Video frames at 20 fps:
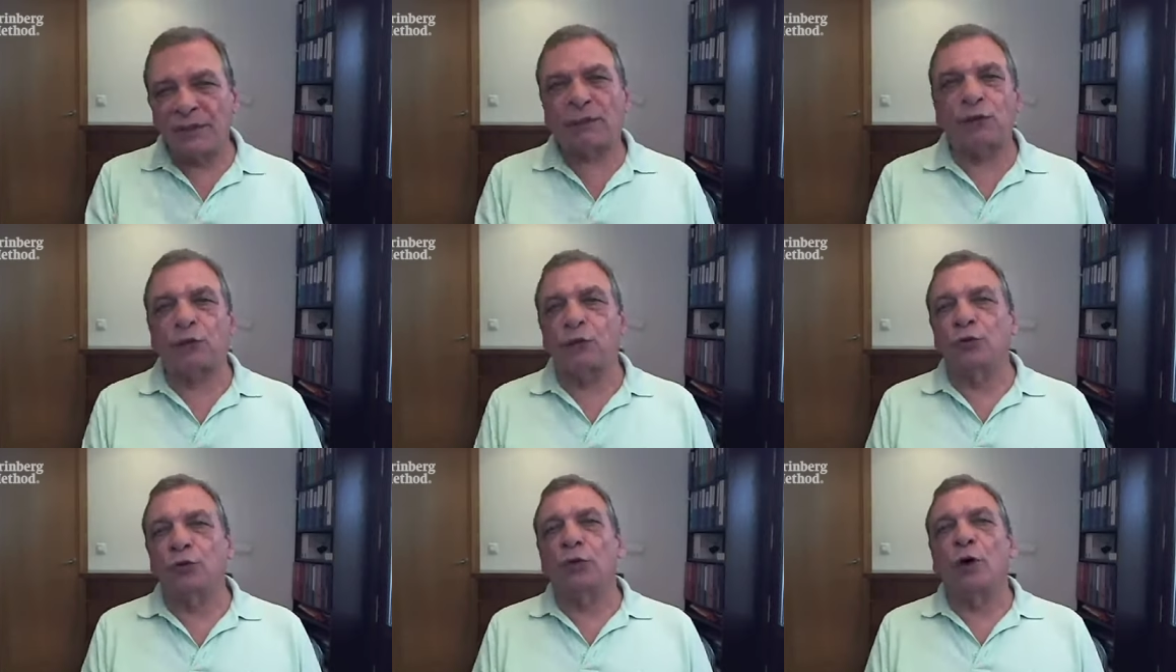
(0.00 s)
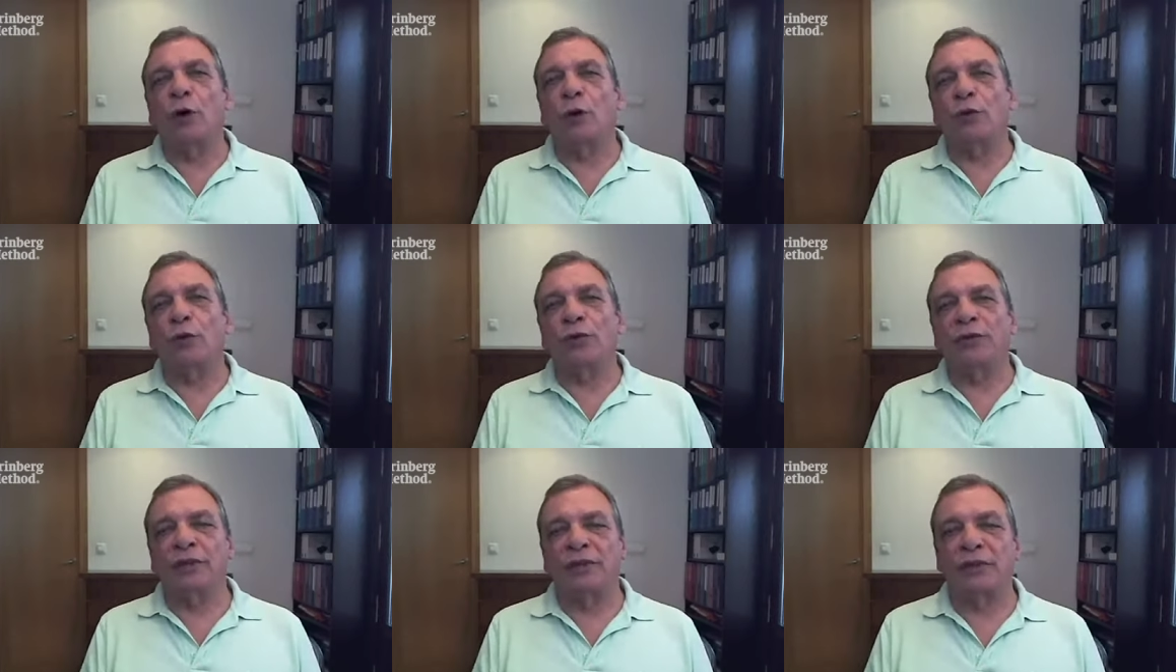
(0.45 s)
that you
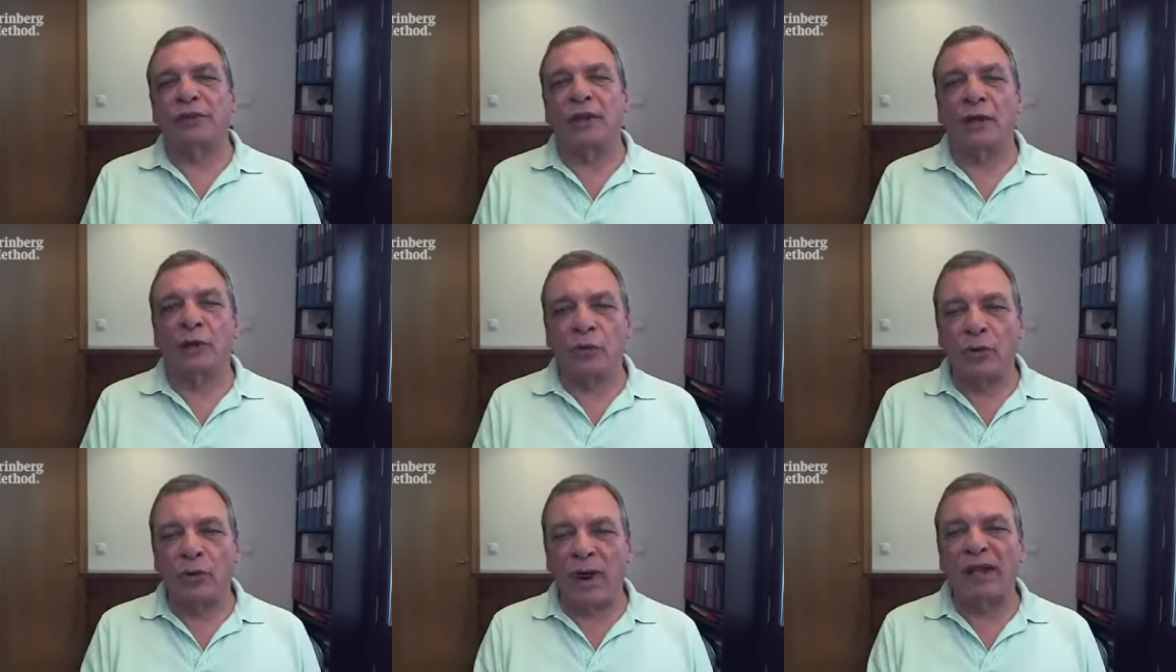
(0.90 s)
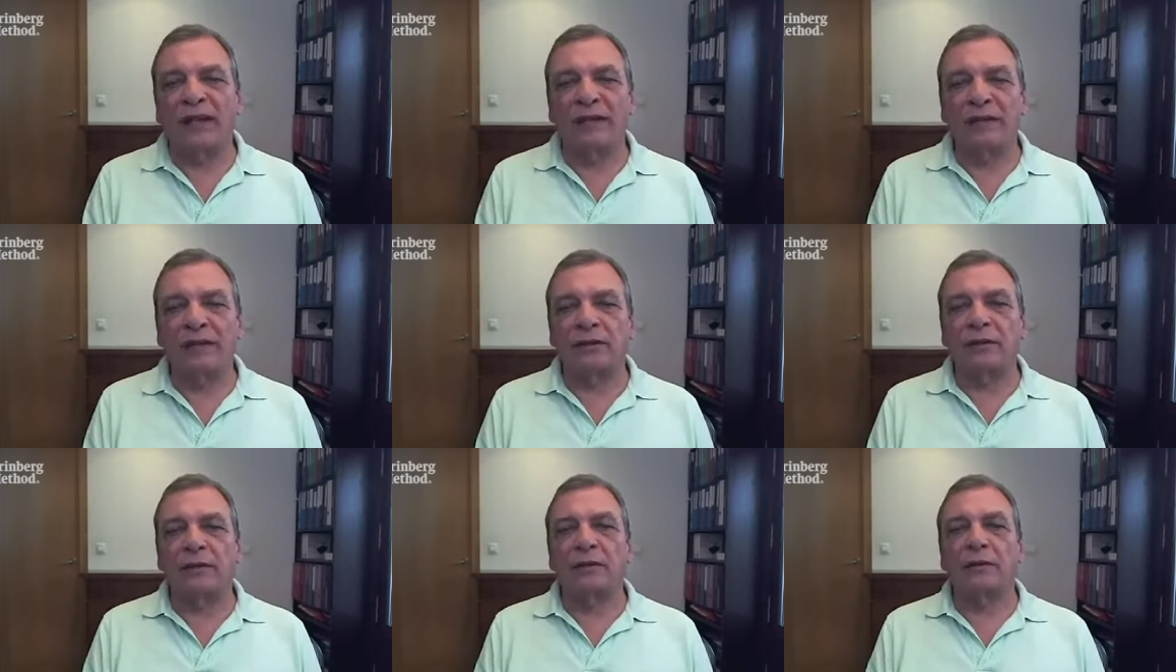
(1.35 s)
know that are
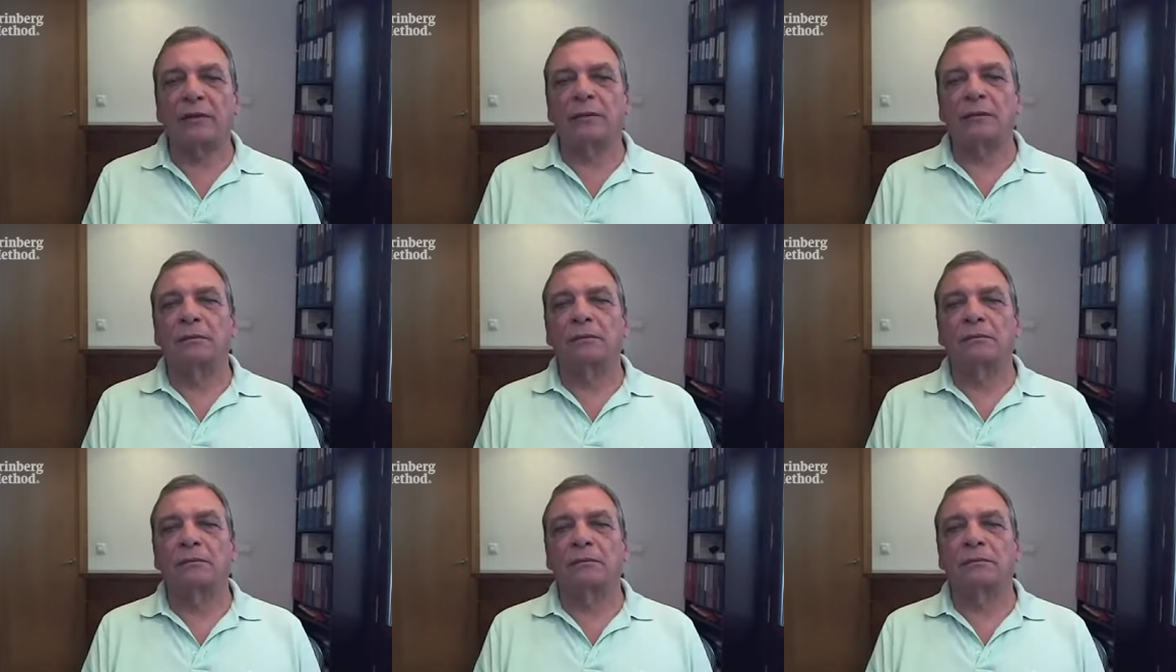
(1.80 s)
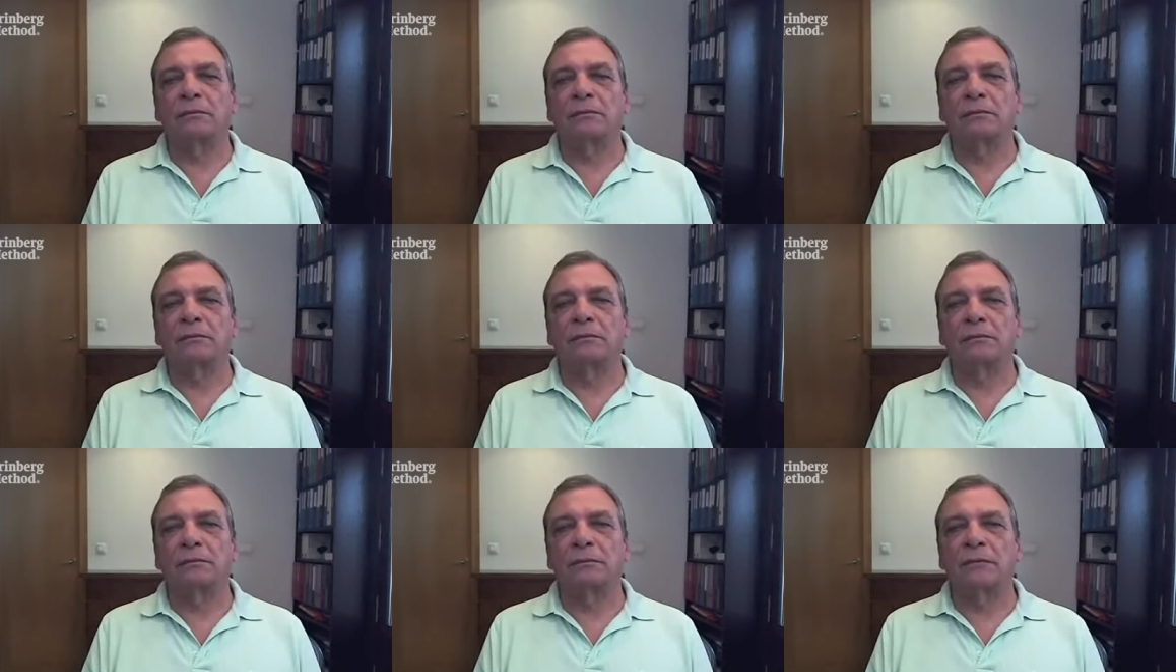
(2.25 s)
right
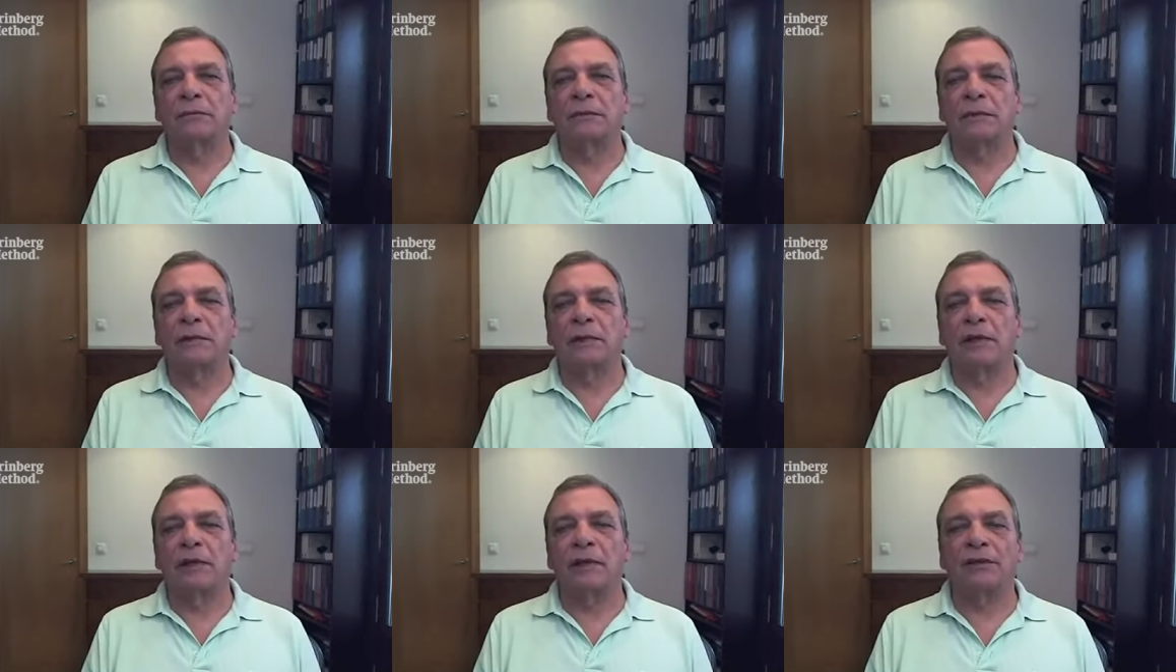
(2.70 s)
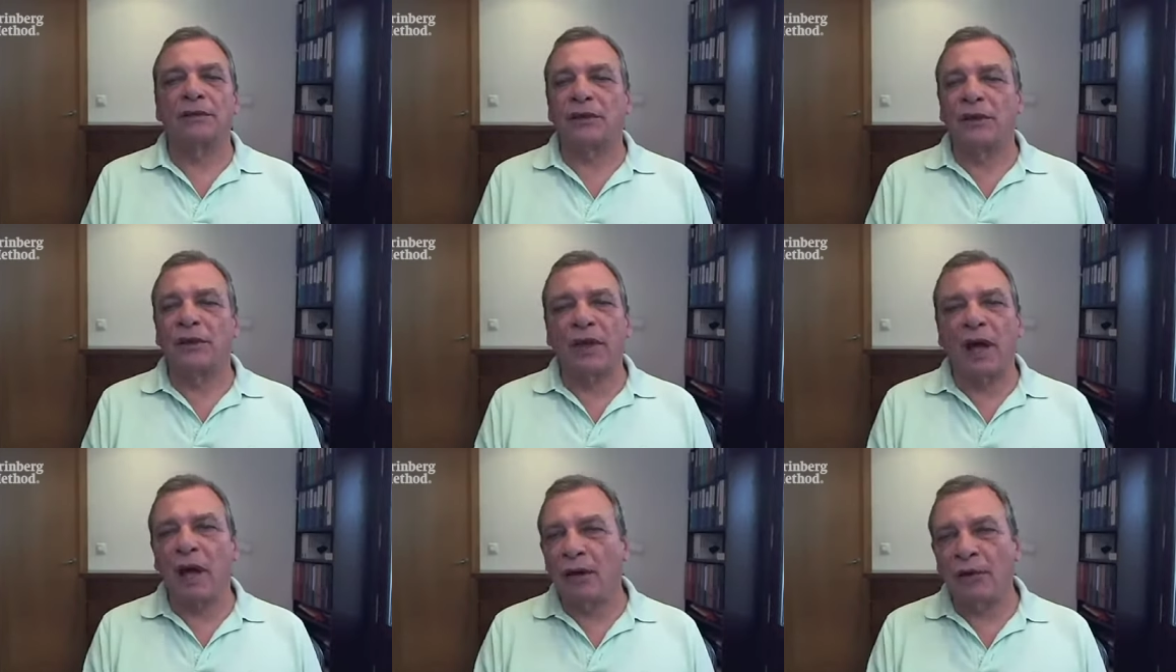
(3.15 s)
and
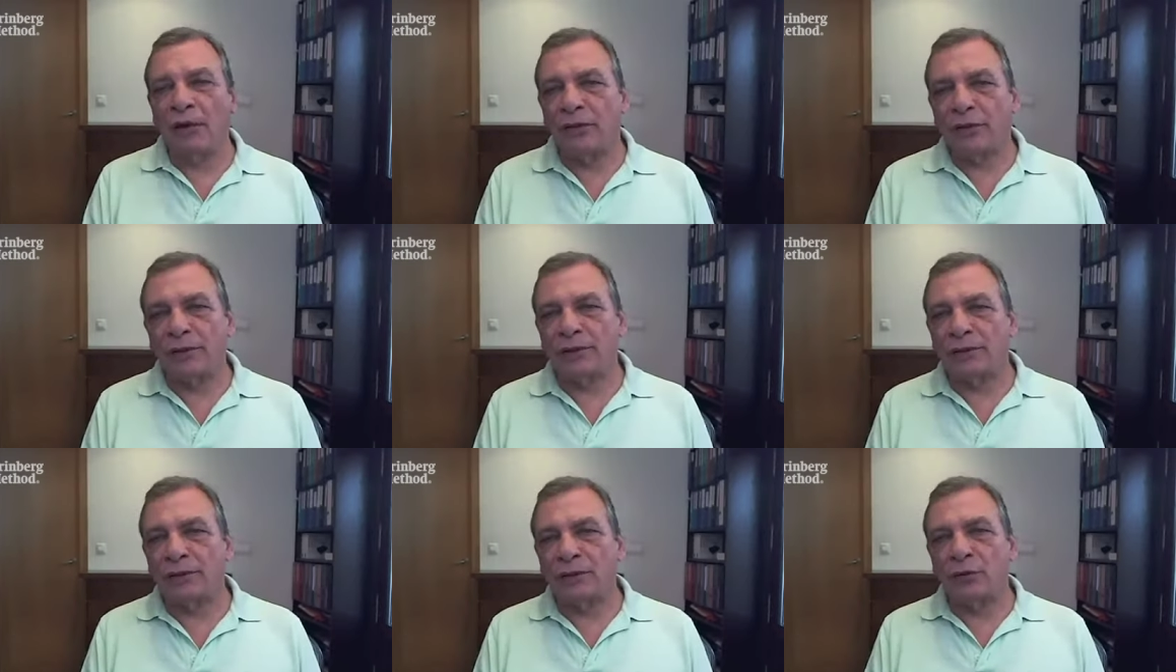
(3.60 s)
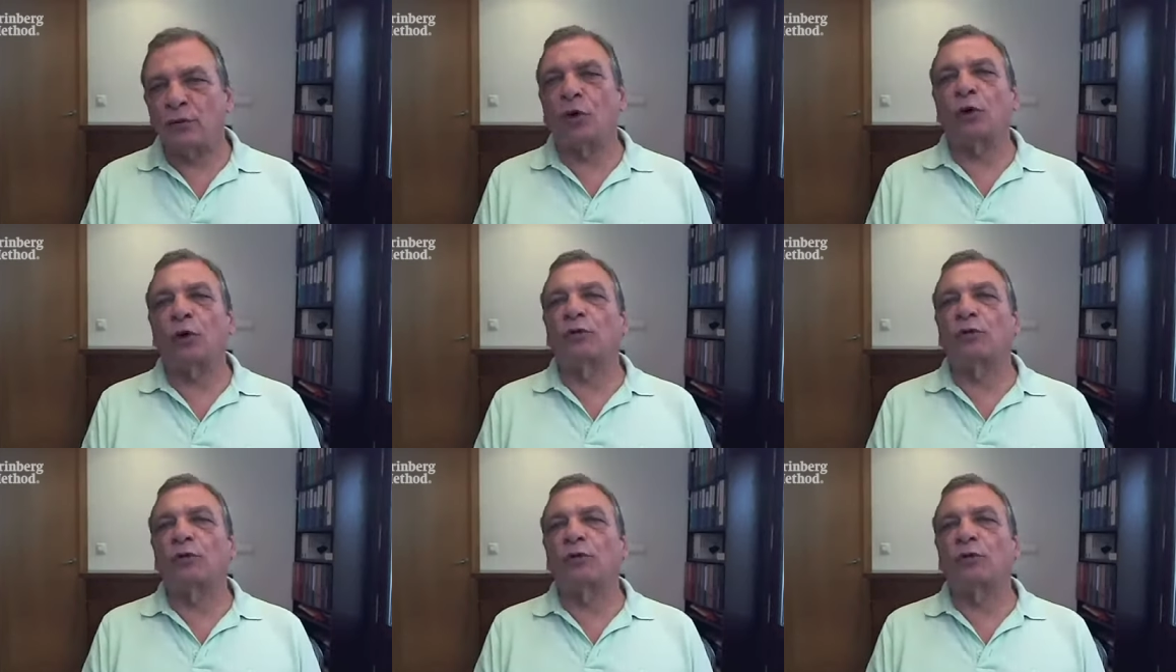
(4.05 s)
the others